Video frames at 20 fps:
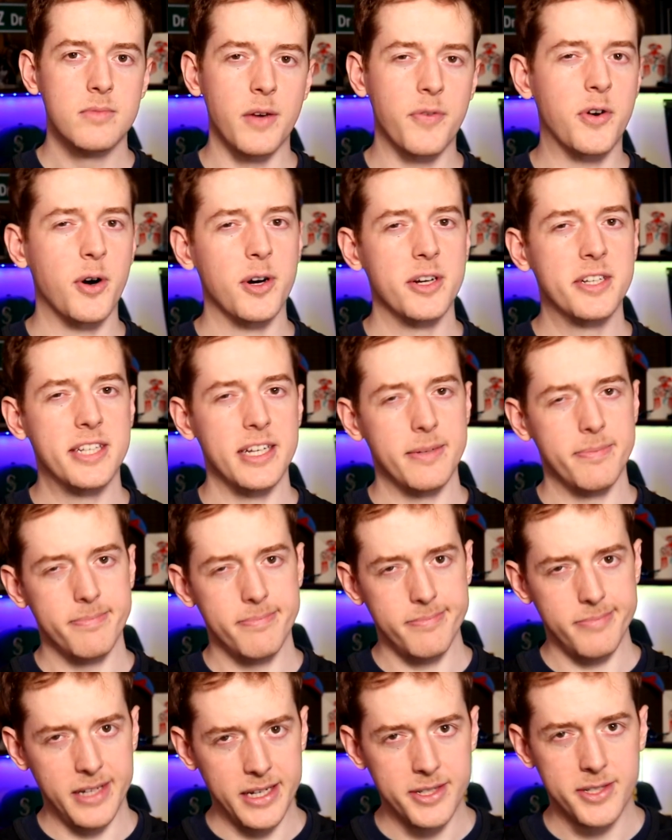Of course, it
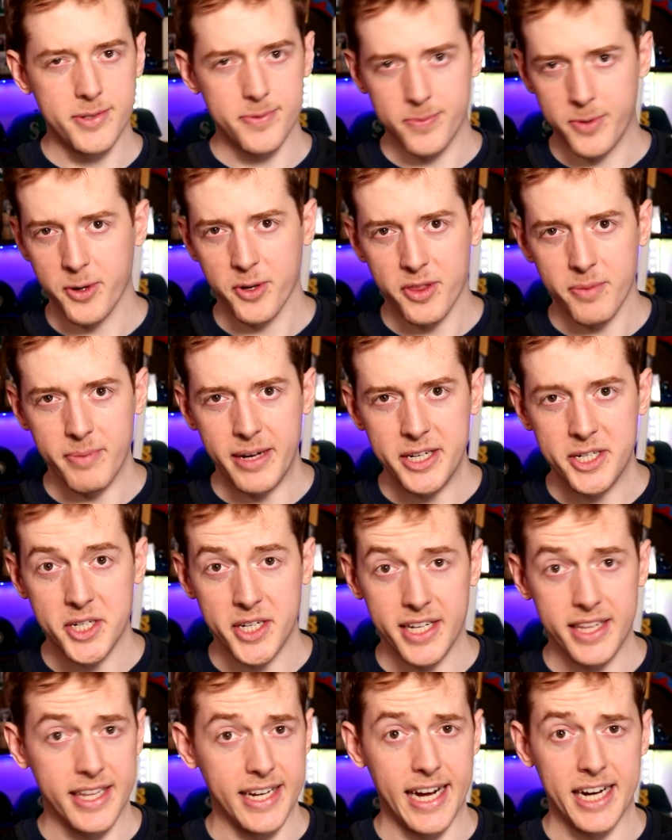is worth
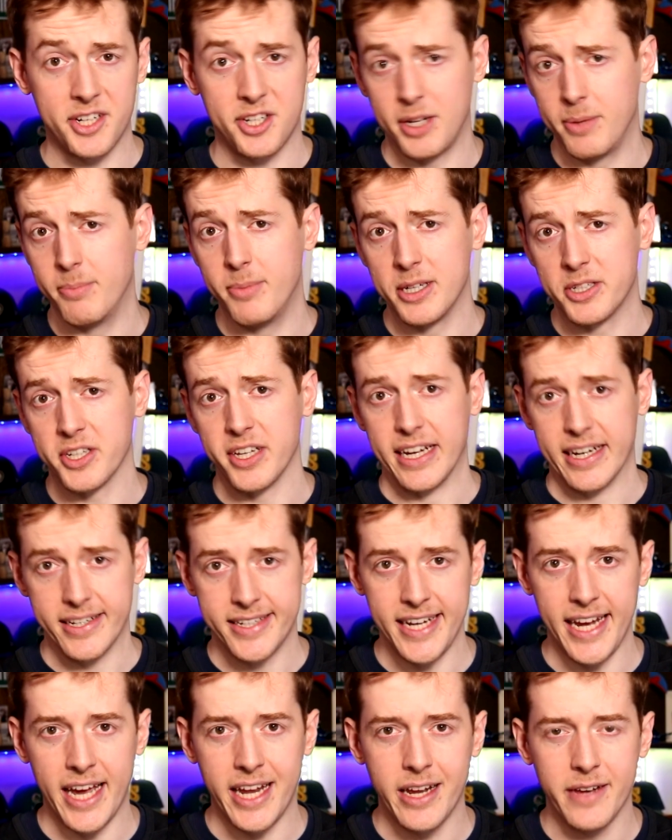mentioning that actually, much like
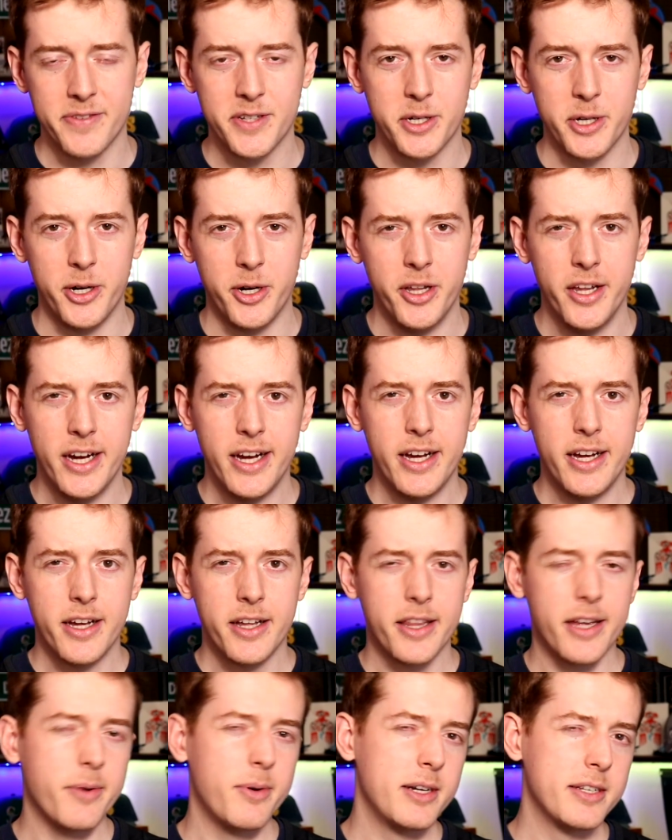Tanev's goal,
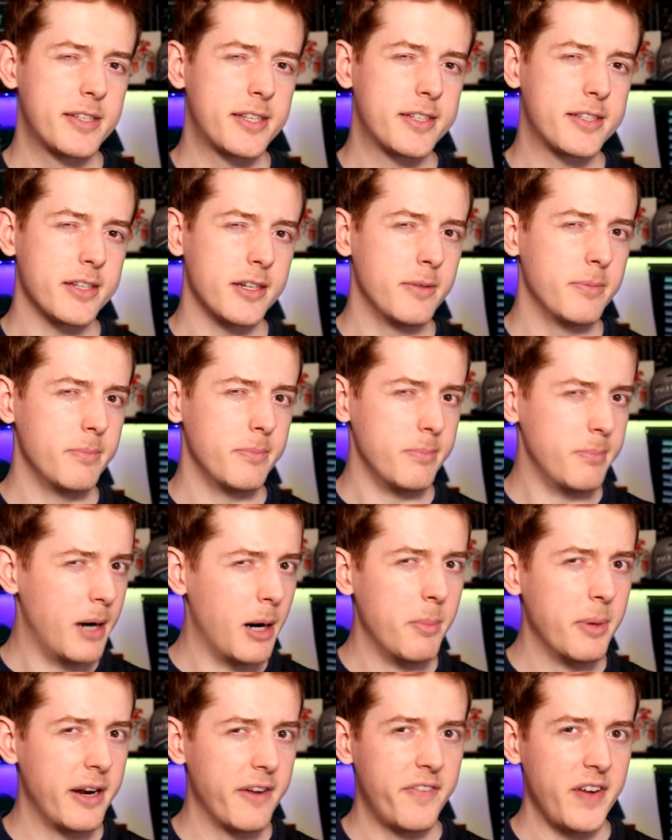there was a
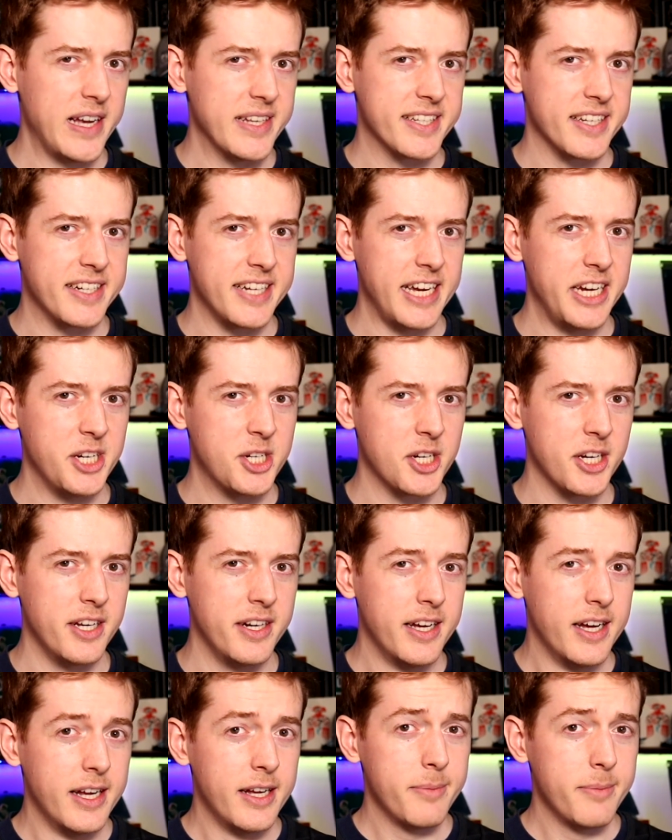moment of hesitation.